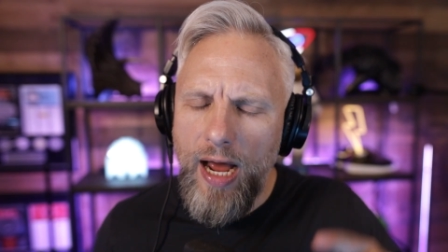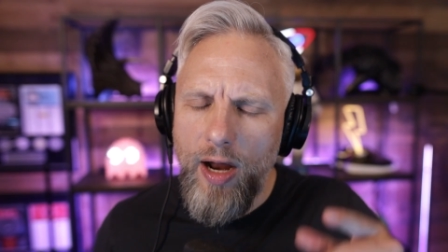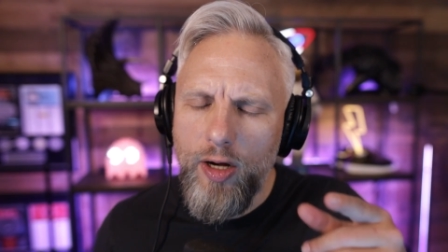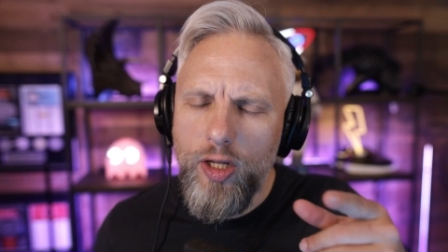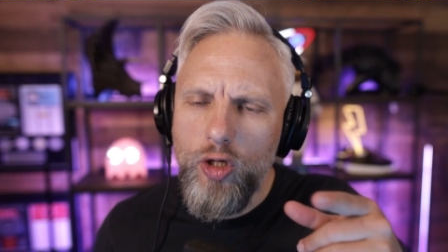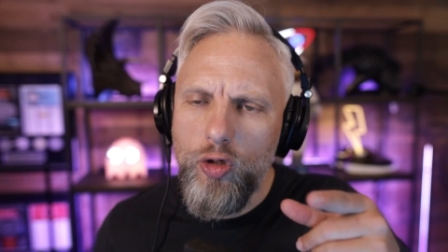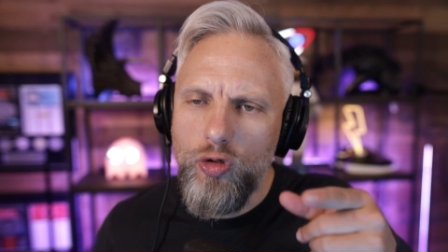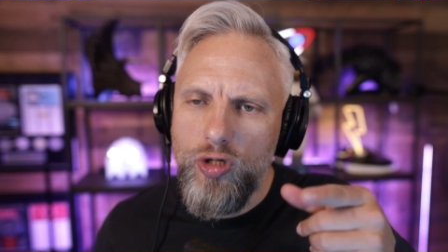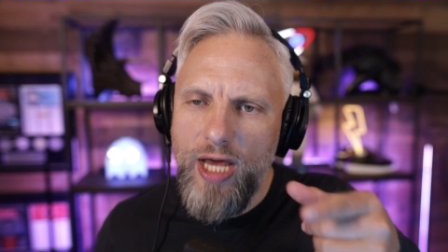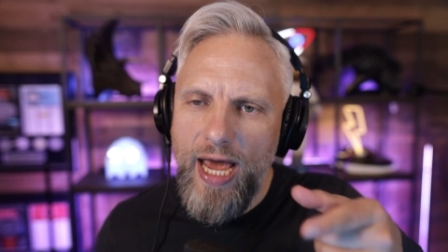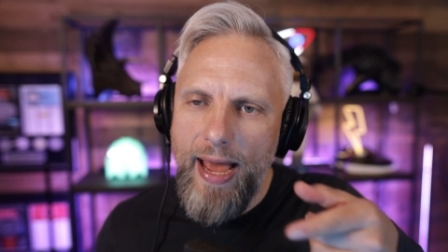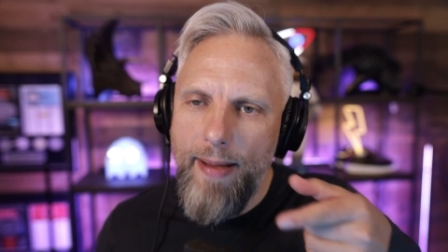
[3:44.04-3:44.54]
do
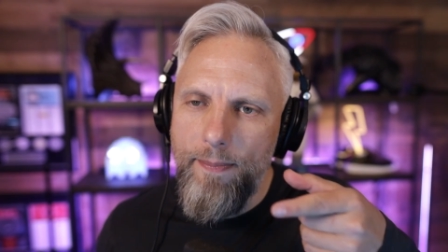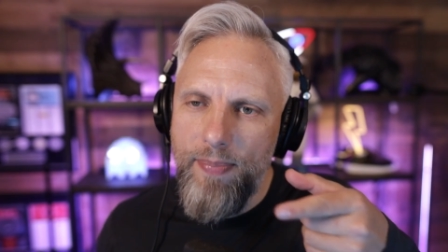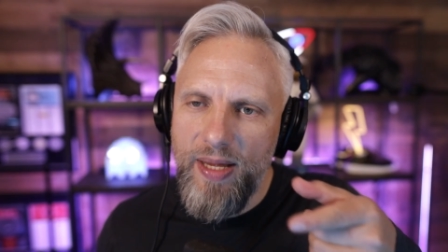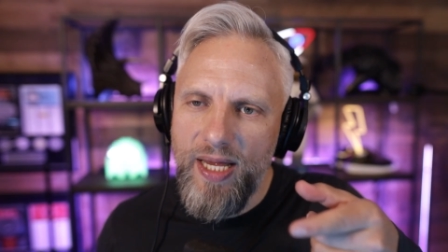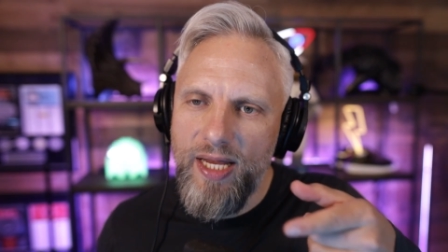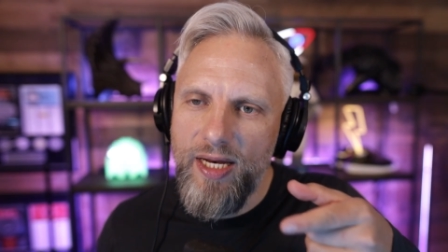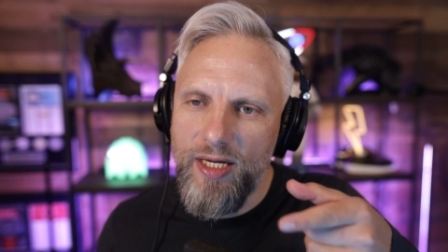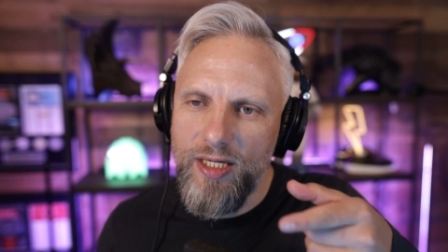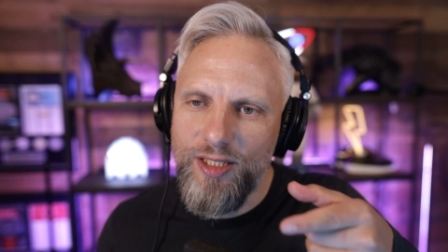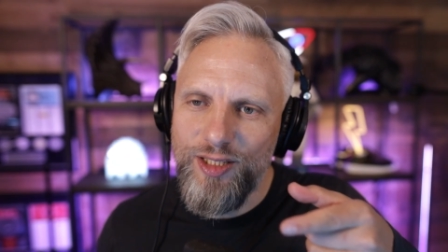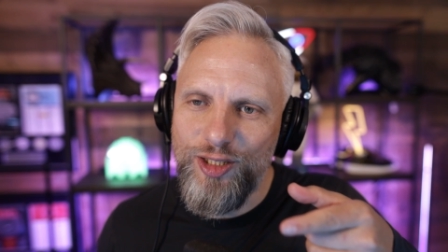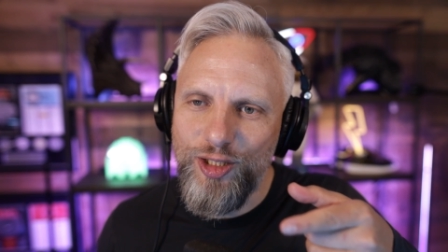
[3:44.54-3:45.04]
you tap
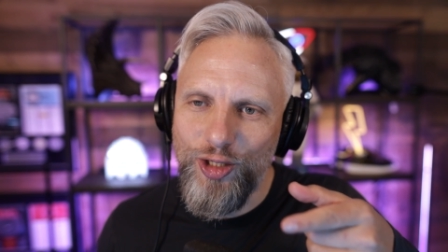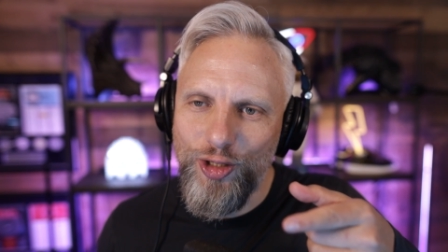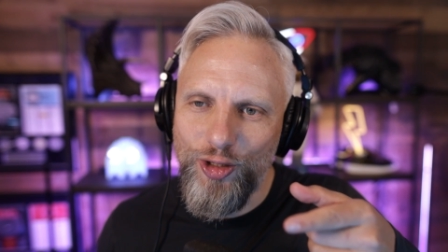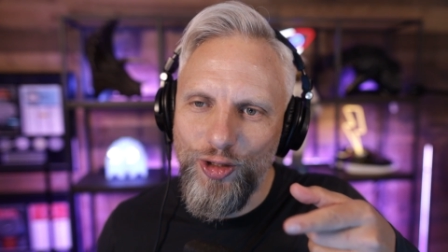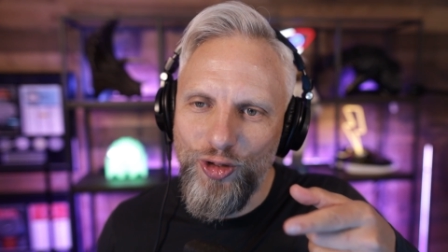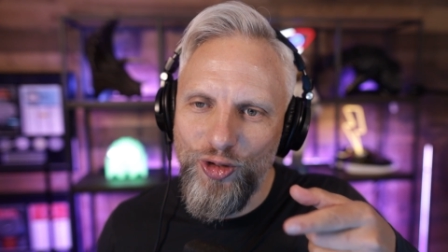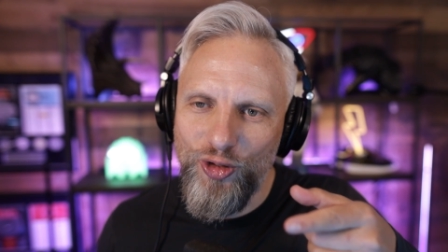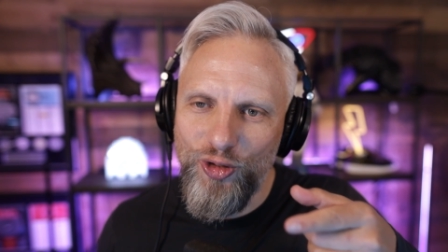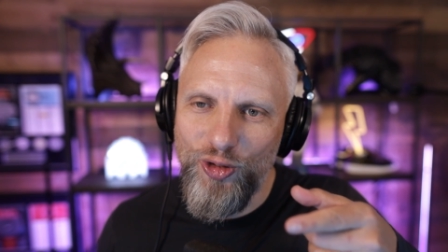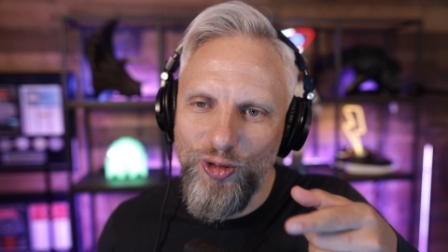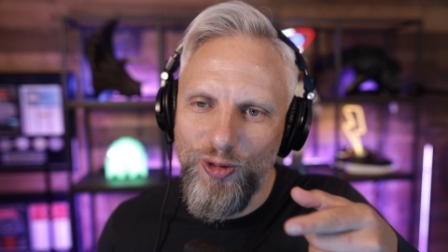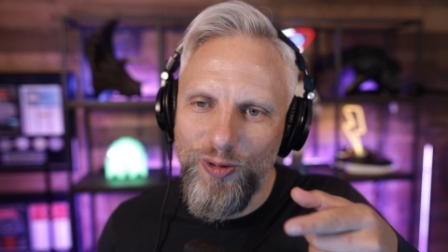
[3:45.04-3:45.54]

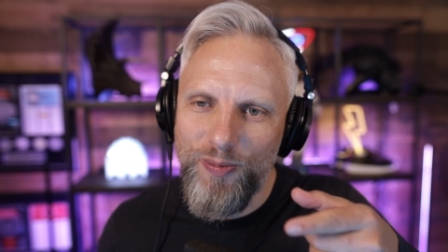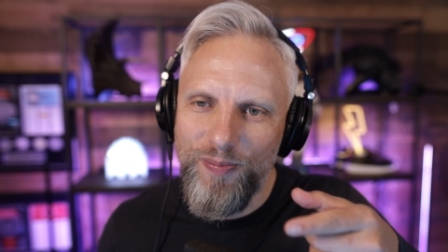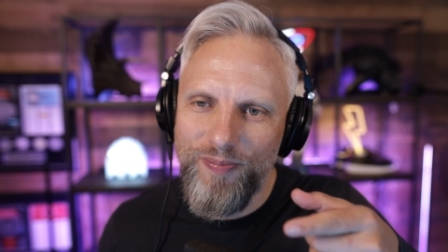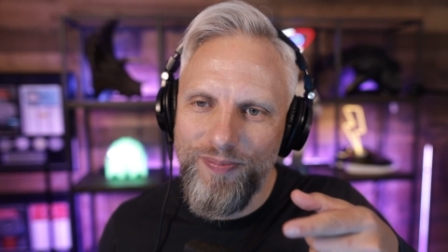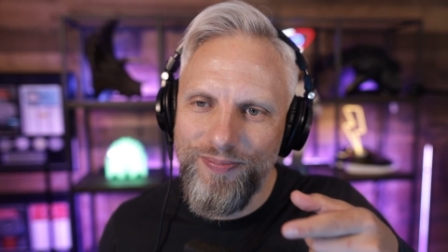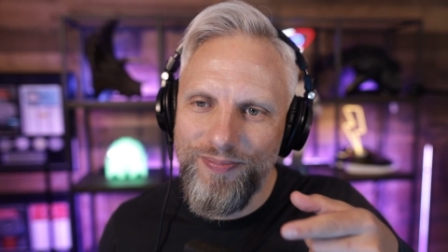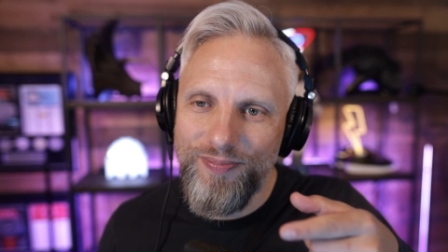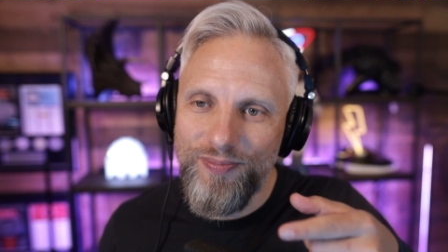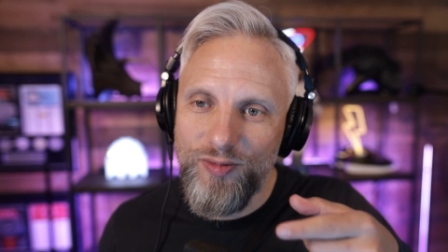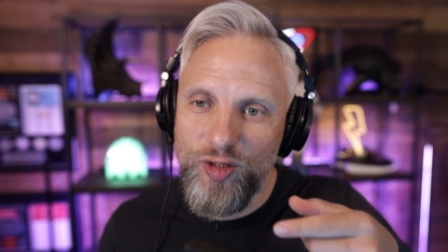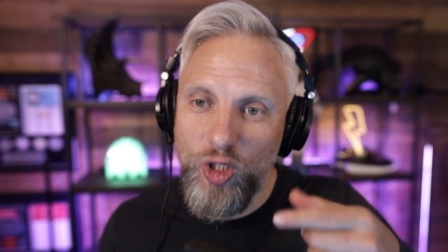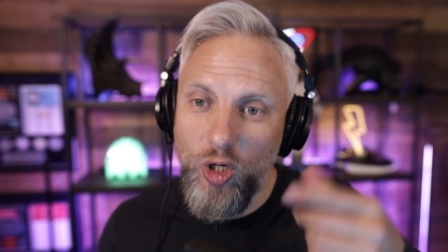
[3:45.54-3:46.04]
into?
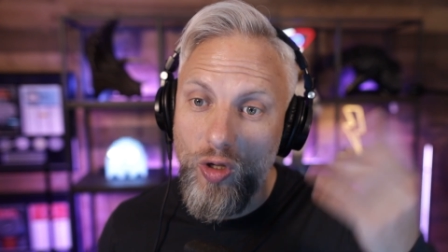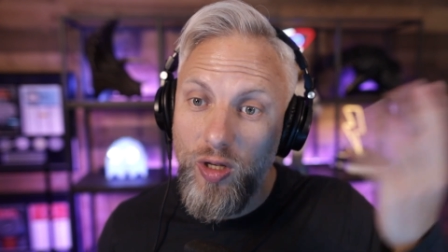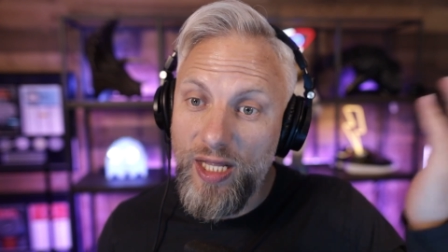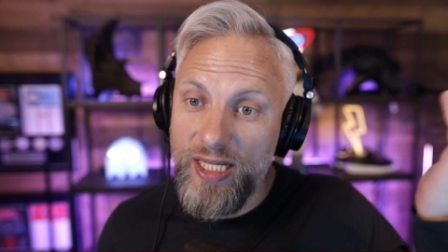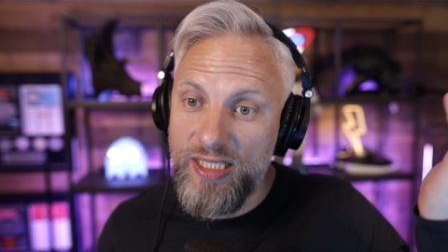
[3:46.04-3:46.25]
So